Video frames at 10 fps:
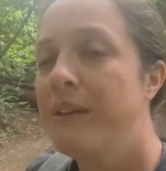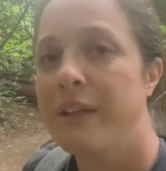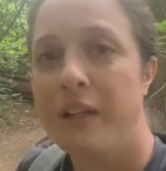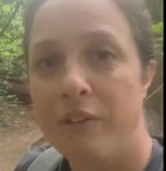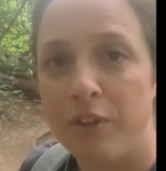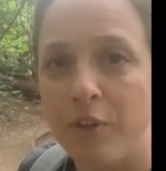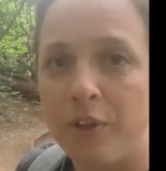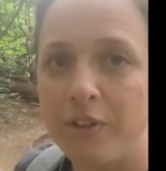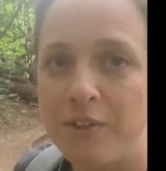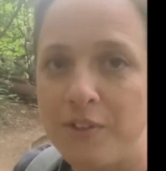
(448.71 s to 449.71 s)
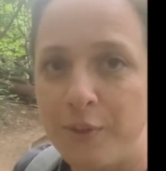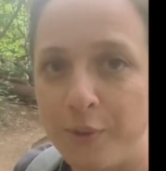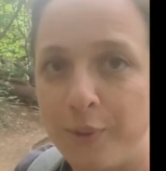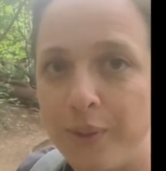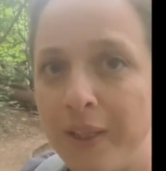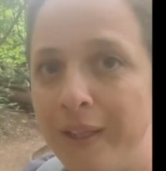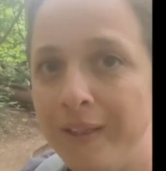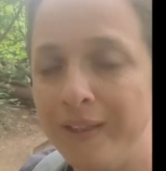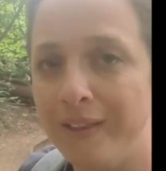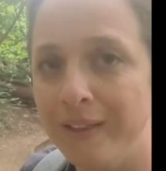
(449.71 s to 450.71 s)
that I've talked to
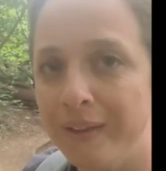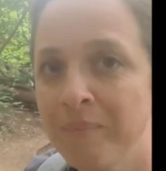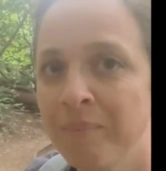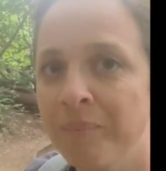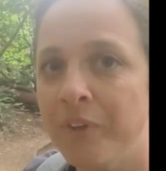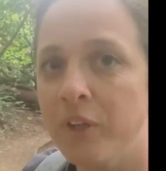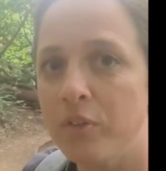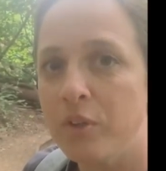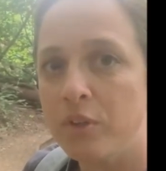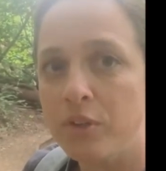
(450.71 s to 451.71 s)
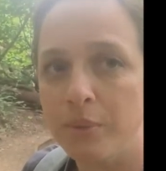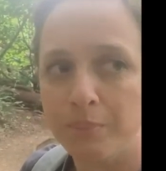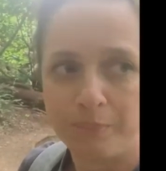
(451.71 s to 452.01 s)
over the